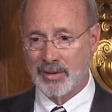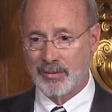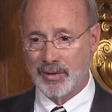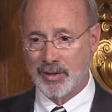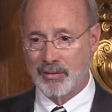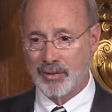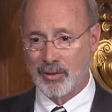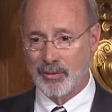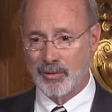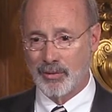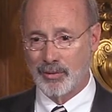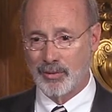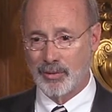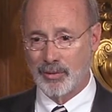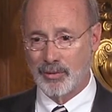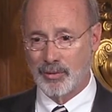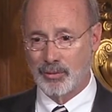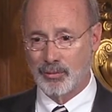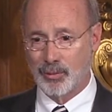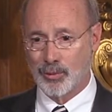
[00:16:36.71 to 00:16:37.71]
They've given us
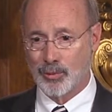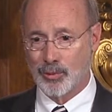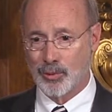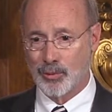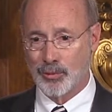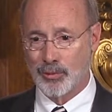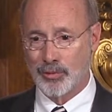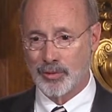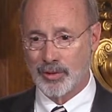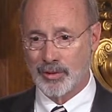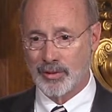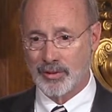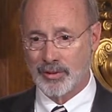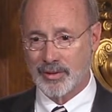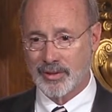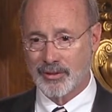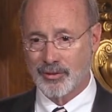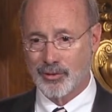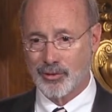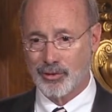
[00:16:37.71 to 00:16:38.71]
the, the rules, the
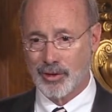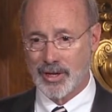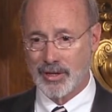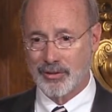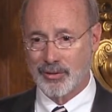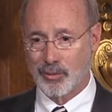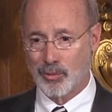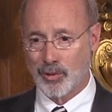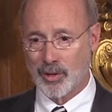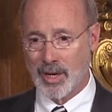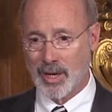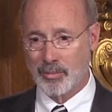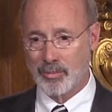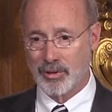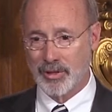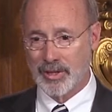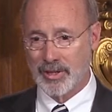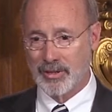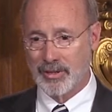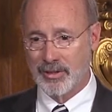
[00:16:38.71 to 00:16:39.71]
constraints that we're
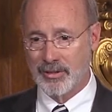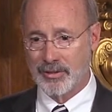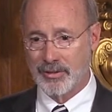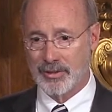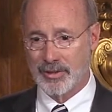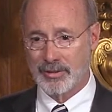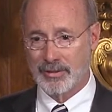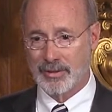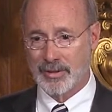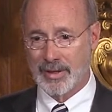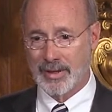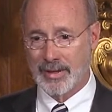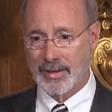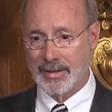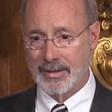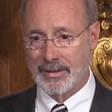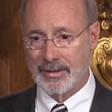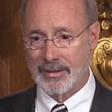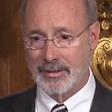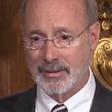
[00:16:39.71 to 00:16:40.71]
operating under, and,
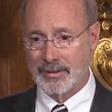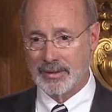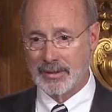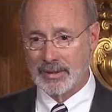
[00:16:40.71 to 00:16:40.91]
and uh,